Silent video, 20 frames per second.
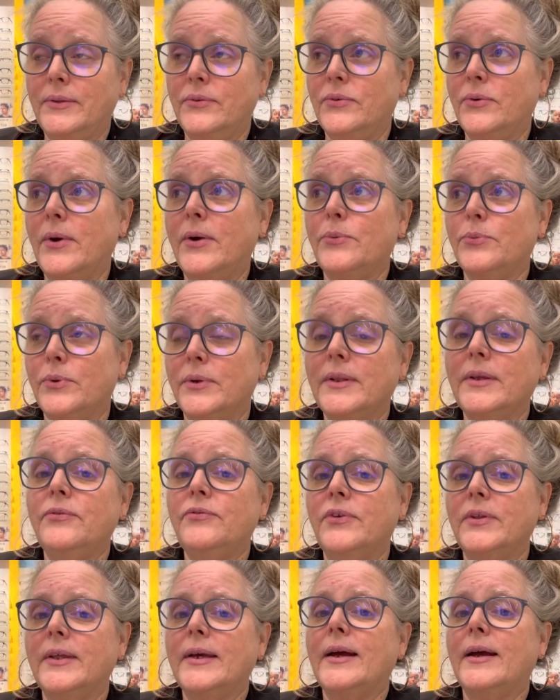So I really
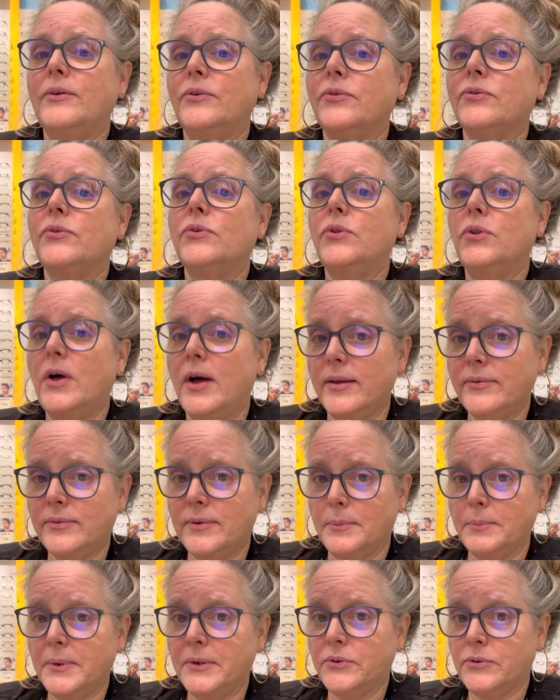feel like I just lost a
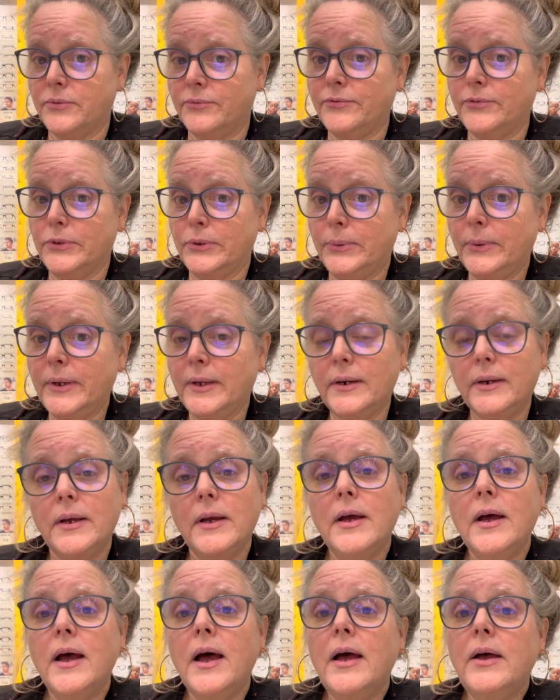bunch of fluid.
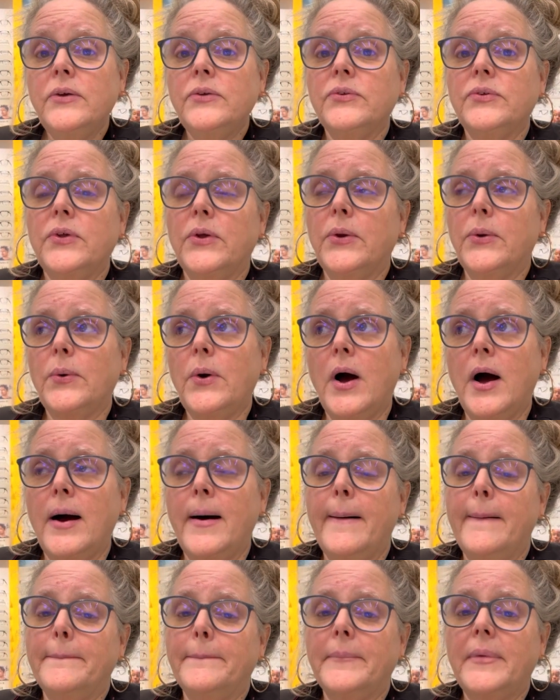So
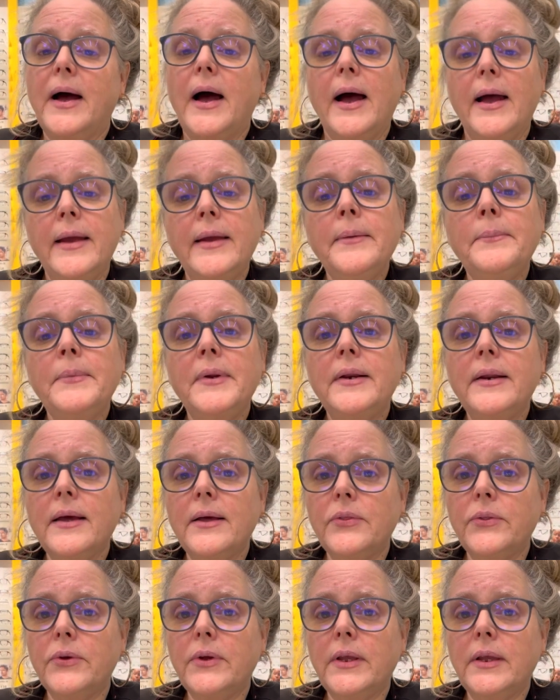I am
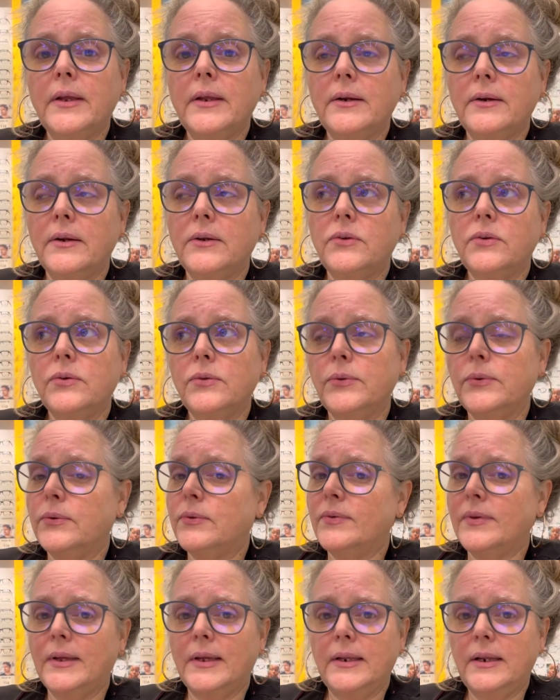not looking to
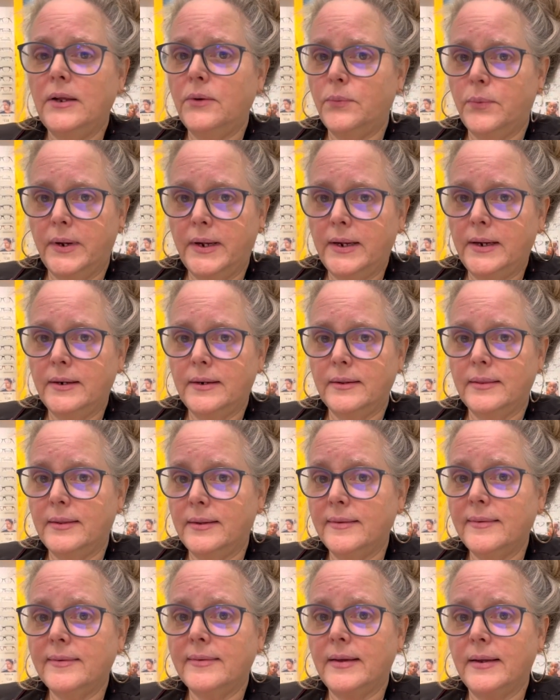lose any weight
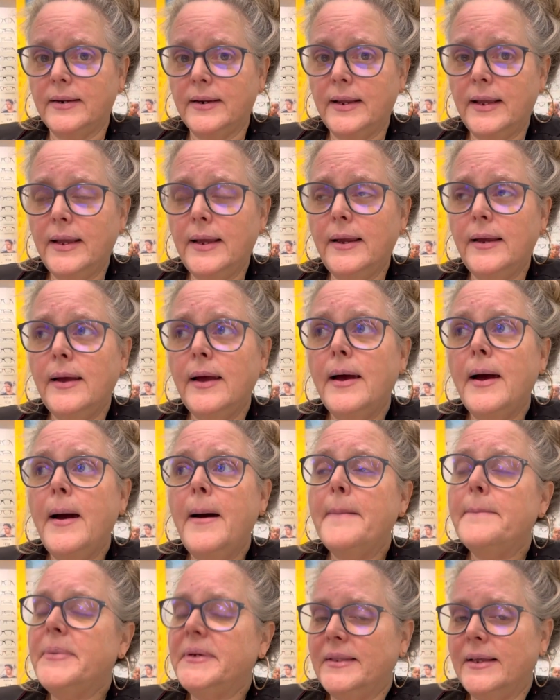this Sunday,
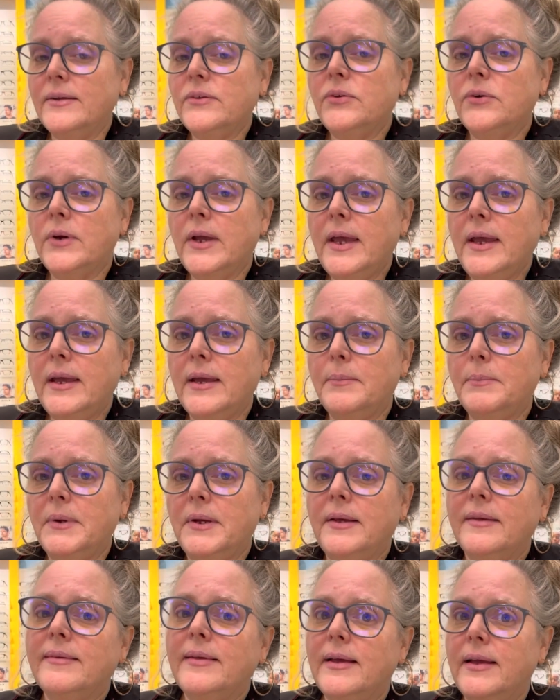but that's okay
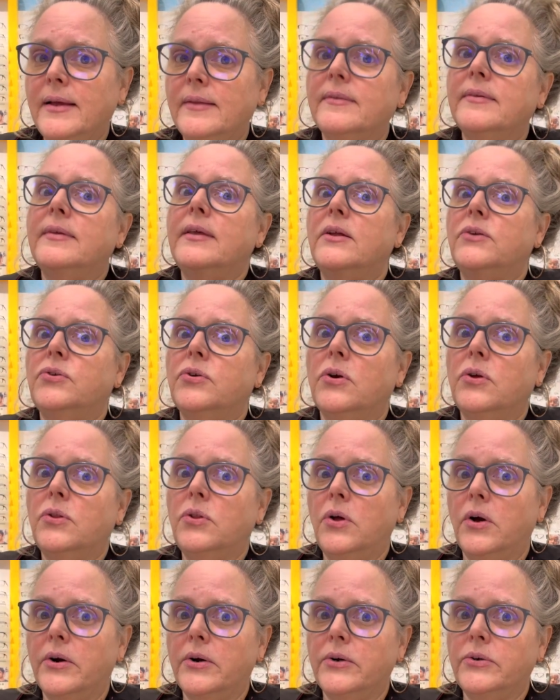because I had such a
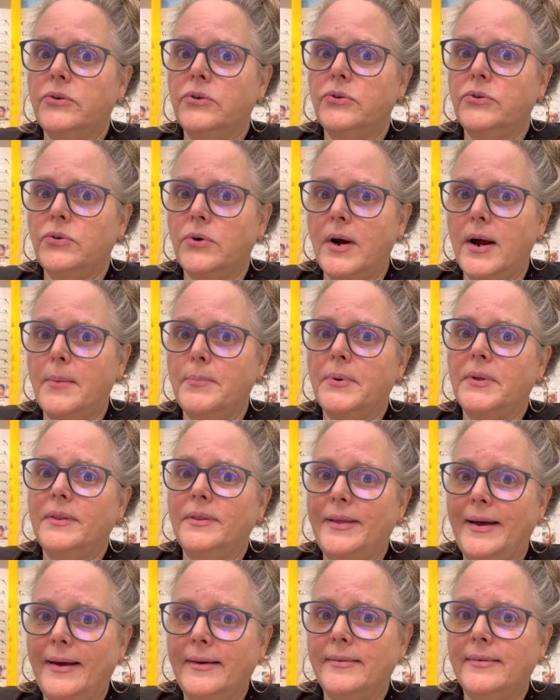large drop
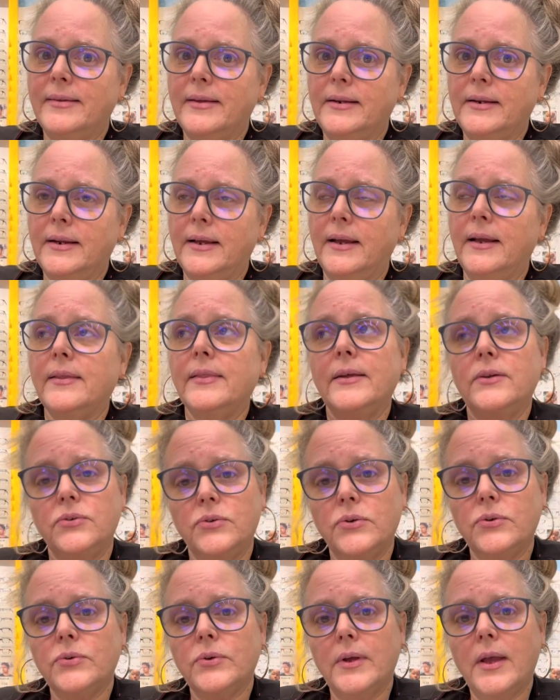last Sunday, and that's
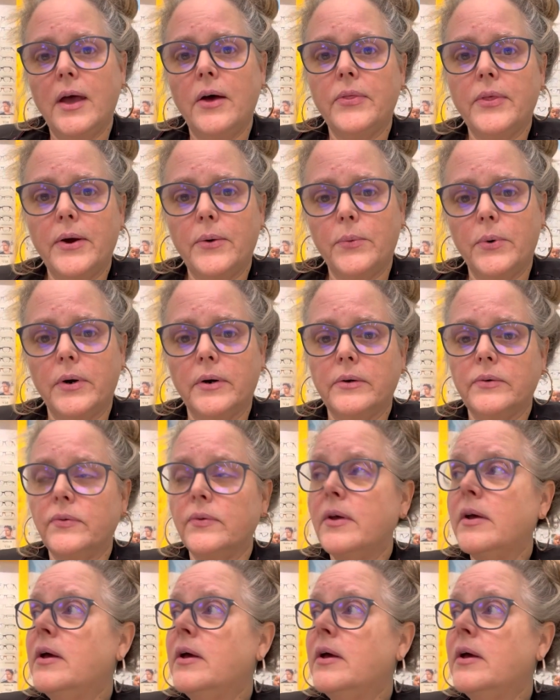usually how that works.